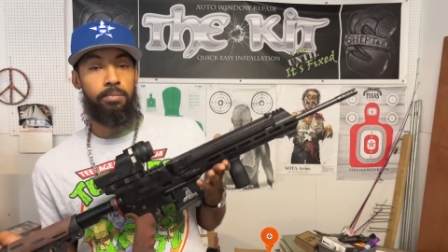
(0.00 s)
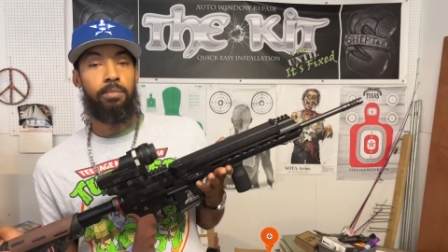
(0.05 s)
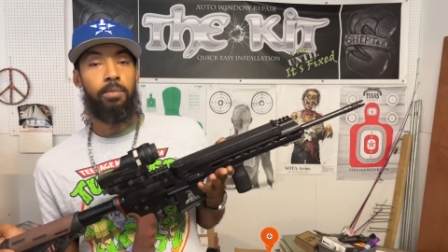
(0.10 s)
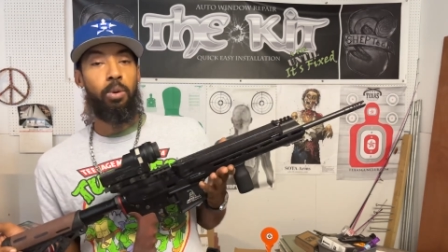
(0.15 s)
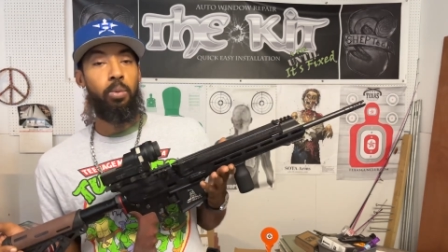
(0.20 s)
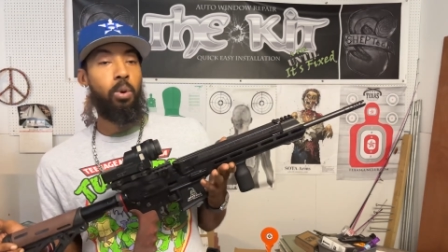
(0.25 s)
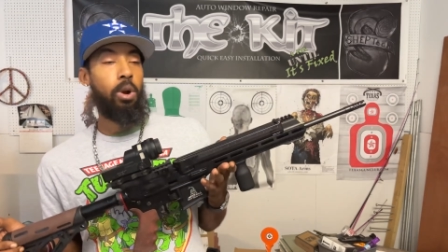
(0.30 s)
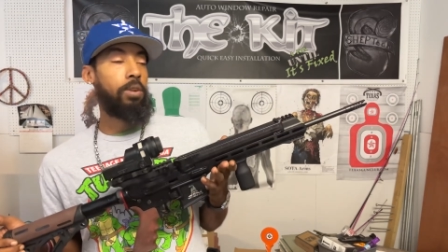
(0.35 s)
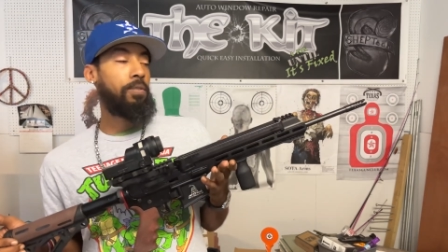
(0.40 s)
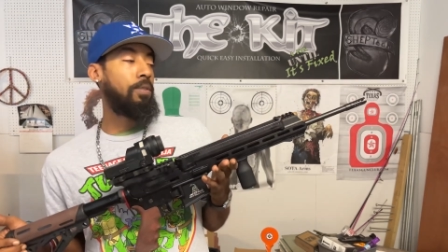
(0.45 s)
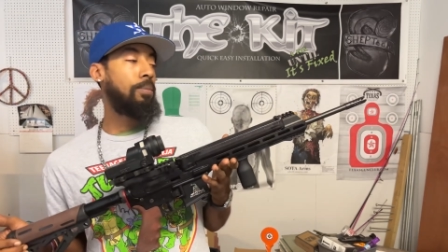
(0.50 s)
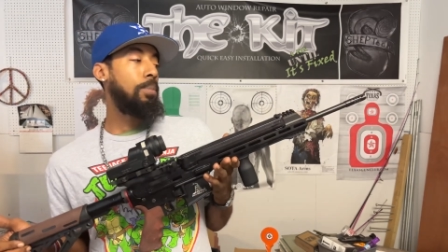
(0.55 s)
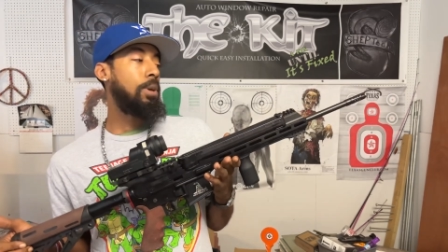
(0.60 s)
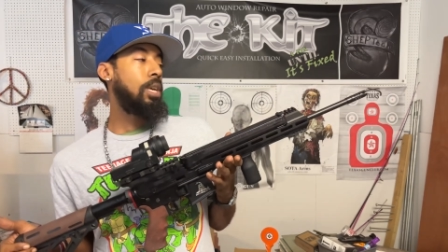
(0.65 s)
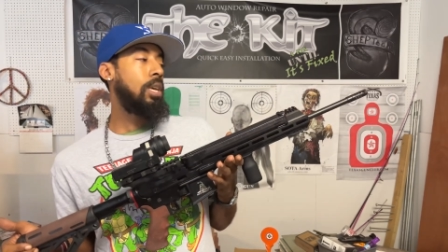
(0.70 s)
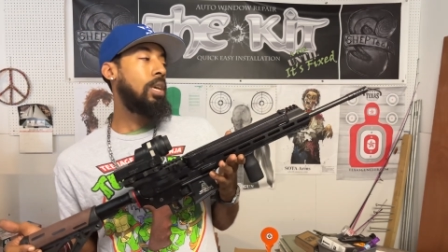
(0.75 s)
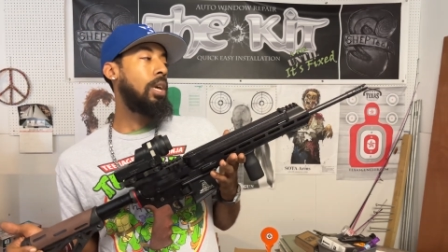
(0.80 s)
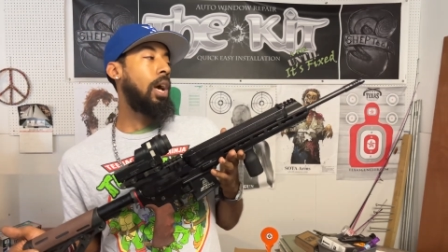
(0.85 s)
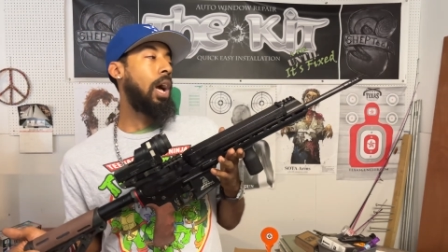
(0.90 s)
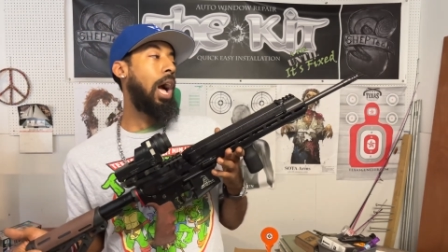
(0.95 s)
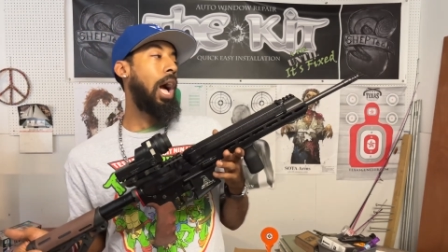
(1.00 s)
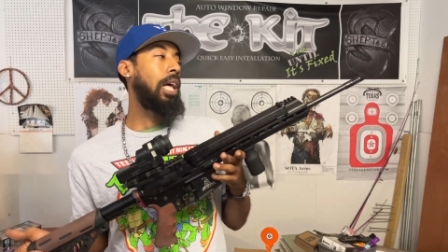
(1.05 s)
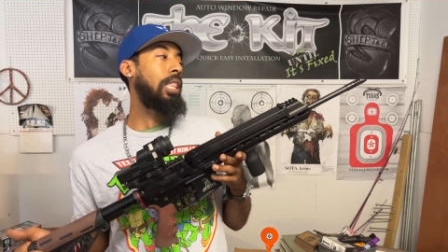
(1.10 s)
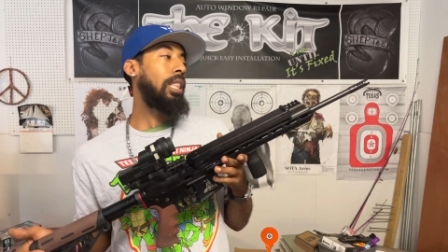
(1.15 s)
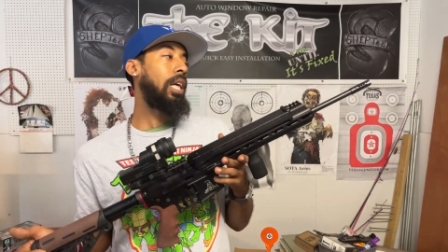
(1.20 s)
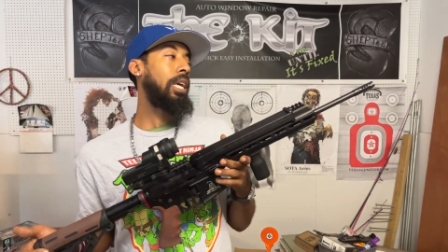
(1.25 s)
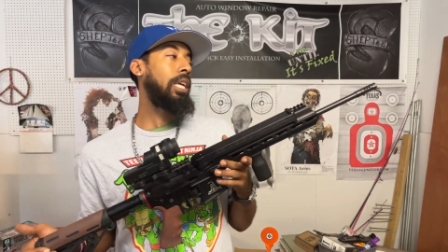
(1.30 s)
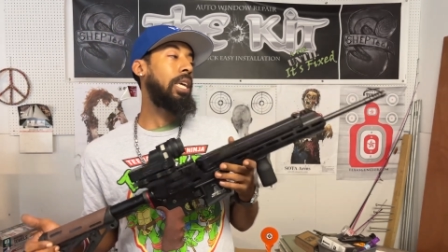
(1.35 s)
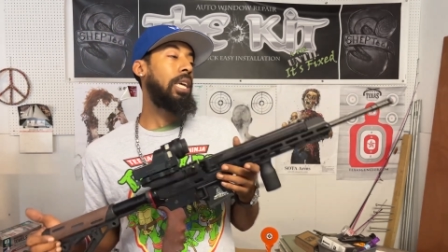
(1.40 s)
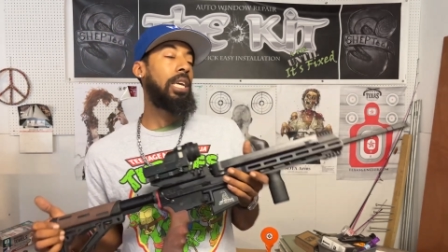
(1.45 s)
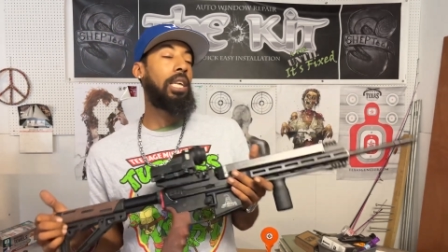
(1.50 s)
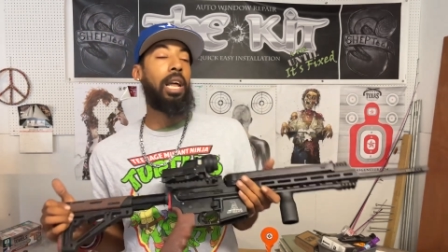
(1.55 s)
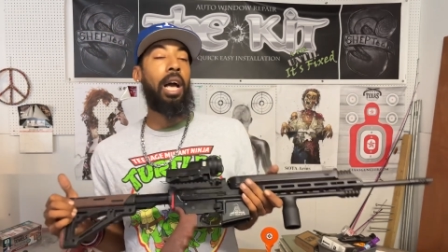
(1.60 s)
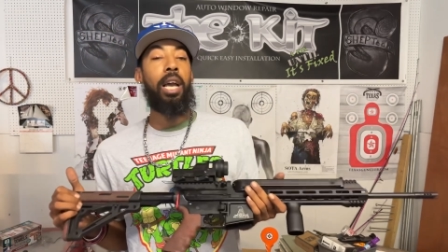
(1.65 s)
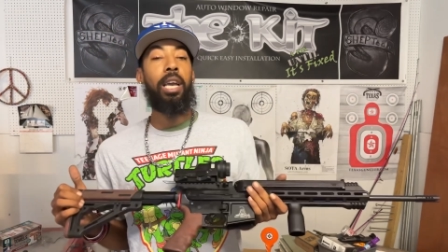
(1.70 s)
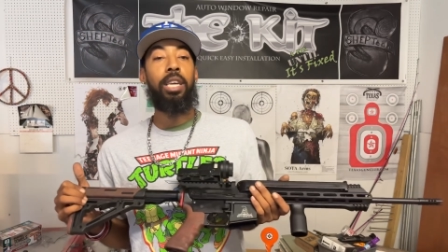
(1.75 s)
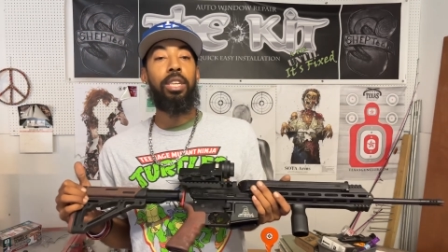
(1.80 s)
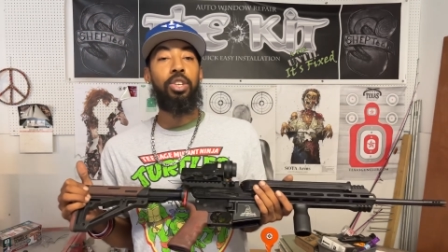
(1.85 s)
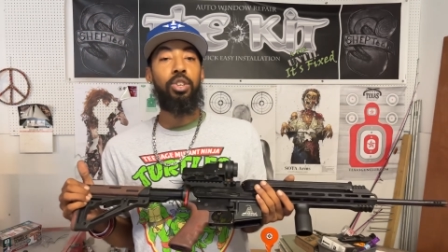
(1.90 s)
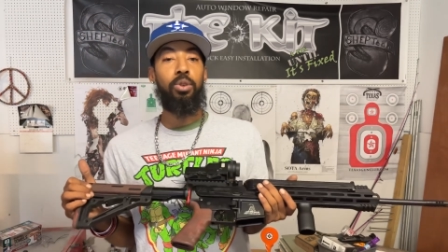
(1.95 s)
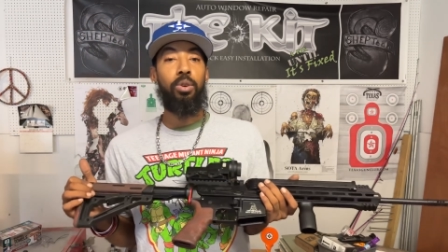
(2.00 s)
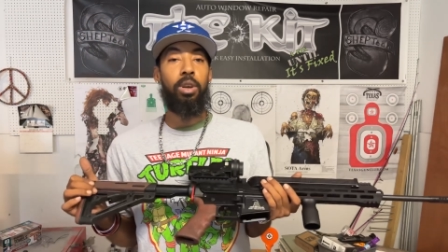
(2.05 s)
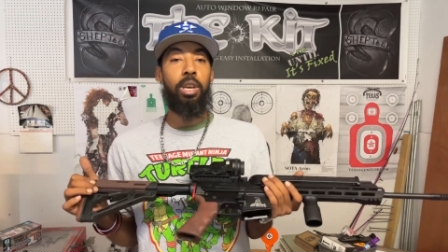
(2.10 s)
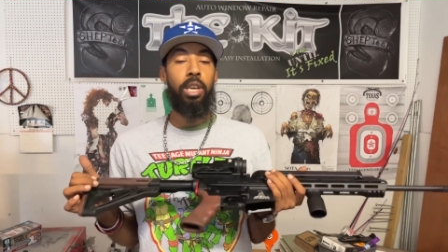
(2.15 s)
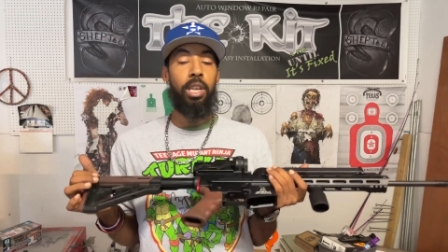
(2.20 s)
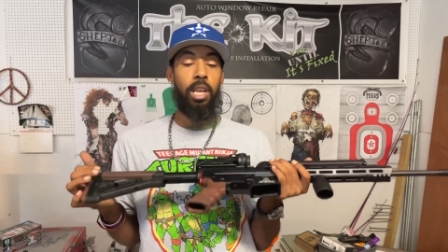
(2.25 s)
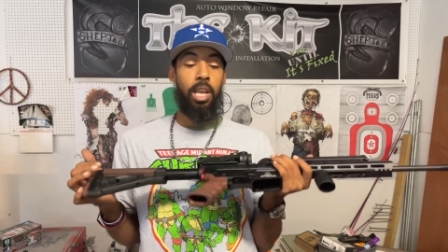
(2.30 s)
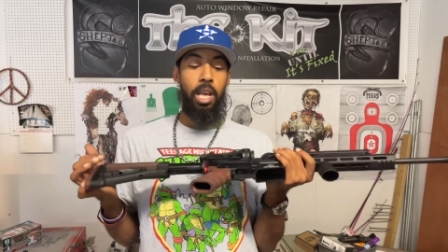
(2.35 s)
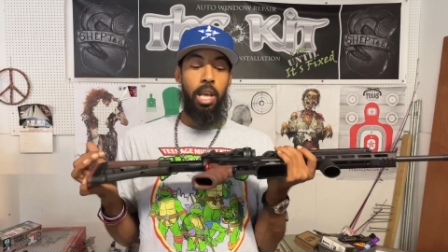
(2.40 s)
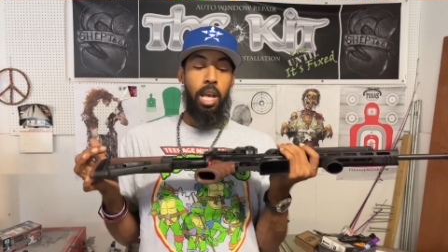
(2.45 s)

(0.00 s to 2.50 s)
Worked for me, I like it, I enjoy it.